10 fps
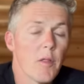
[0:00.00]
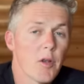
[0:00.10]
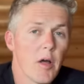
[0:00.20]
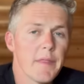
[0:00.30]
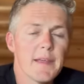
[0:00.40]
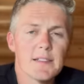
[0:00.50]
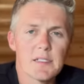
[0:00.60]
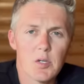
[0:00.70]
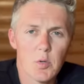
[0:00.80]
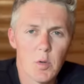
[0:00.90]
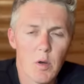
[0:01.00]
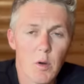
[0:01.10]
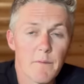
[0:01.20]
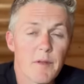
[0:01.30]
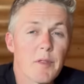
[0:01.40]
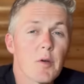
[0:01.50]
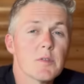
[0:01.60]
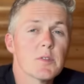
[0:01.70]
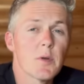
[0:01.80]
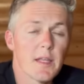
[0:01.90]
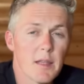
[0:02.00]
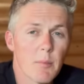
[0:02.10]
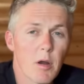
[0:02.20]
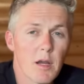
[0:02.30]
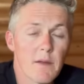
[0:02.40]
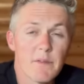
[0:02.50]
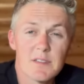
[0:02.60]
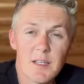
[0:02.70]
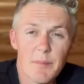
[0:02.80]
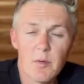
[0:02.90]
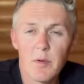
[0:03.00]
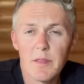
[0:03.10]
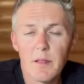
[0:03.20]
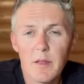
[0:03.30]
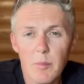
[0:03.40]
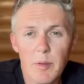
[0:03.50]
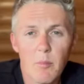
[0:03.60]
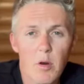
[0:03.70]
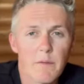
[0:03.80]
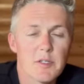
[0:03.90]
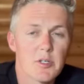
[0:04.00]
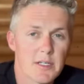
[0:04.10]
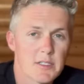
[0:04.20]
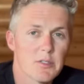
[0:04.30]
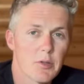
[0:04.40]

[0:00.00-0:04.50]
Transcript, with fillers: in all, I think it's a cool home for those who are in the market for something with a little bit more of a traditional